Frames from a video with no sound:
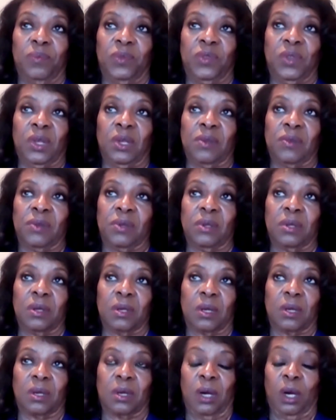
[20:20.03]
this
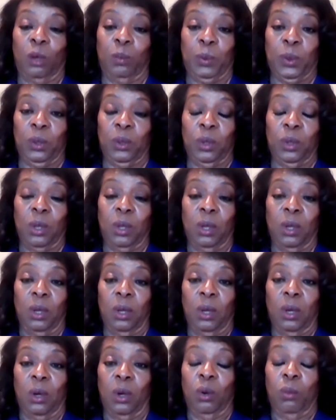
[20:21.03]
couple
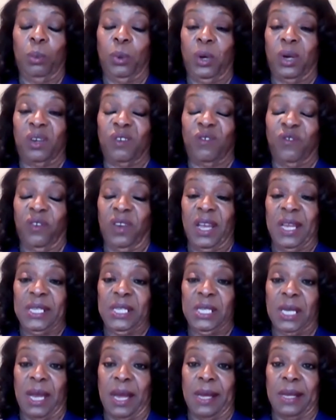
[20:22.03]
who bought a
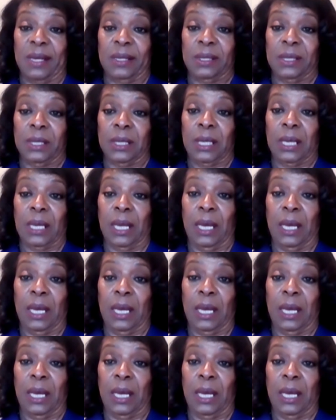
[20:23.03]
franchise.